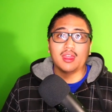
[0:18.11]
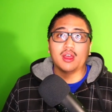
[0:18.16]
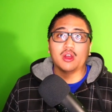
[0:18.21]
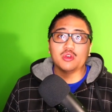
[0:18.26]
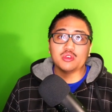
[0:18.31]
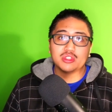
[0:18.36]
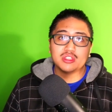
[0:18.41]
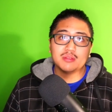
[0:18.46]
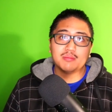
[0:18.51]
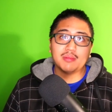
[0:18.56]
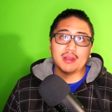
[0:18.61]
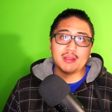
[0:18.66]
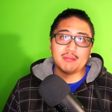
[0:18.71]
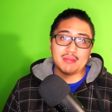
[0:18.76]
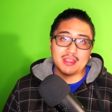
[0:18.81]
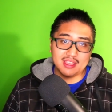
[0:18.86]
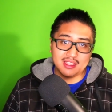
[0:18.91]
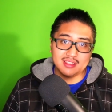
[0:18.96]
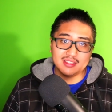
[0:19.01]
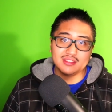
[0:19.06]
Hosted by
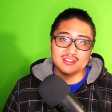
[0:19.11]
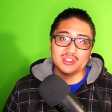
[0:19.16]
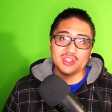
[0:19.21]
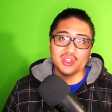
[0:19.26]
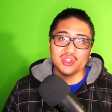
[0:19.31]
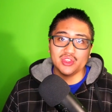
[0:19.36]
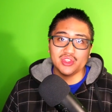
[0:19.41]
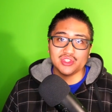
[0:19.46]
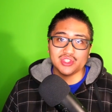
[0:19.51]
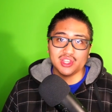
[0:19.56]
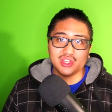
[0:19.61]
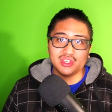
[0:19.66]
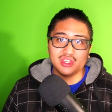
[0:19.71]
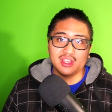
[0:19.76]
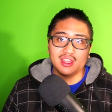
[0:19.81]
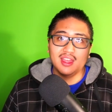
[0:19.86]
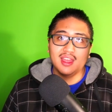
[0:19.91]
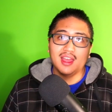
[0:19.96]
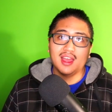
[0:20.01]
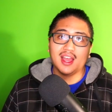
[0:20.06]
me, Dylan Lasagna,